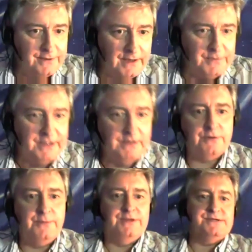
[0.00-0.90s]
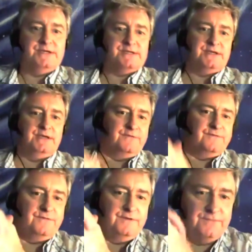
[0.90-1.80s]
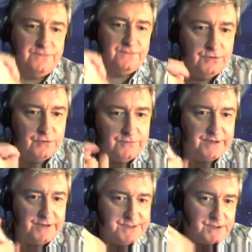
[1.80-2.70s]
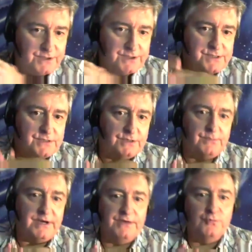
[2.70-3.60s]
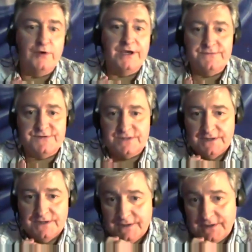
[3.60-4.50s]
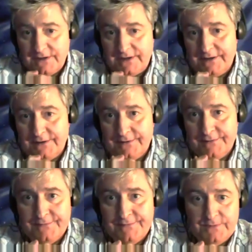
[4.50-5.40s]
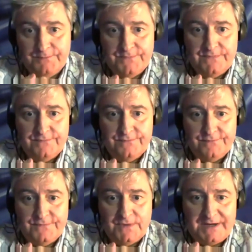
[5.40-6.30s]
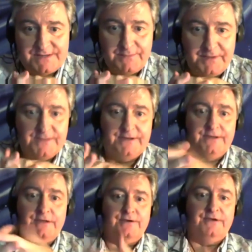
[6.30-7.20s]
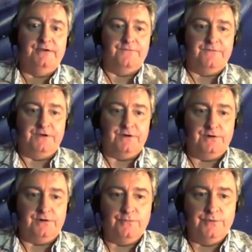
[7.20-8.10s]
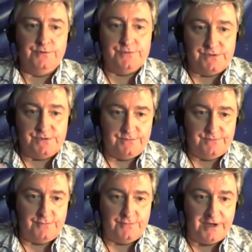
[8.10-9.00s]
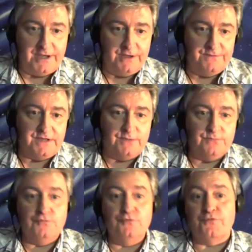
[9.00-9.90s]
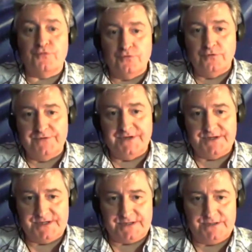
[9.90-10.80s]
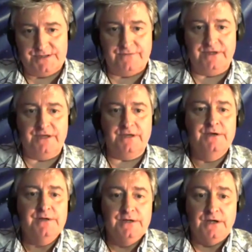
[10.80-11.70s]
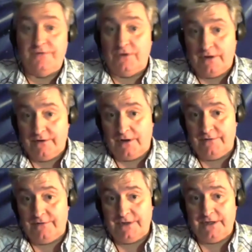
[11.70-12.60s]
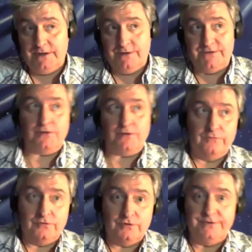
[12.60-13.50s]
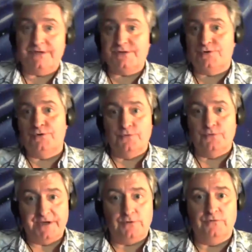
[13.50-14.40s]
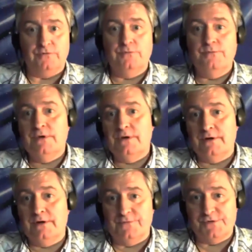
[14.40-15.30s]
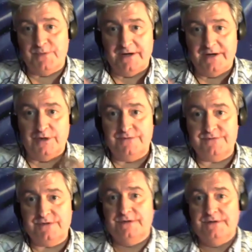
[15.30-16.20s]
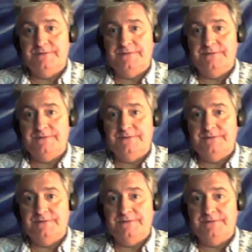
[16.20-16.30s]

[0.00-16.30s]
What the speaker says: I mean, Luckman is asking if you know of any studies on mind waves and the possibility to interfere with those waves that would prove the existence of a takeover, an external takeover of those mind waves.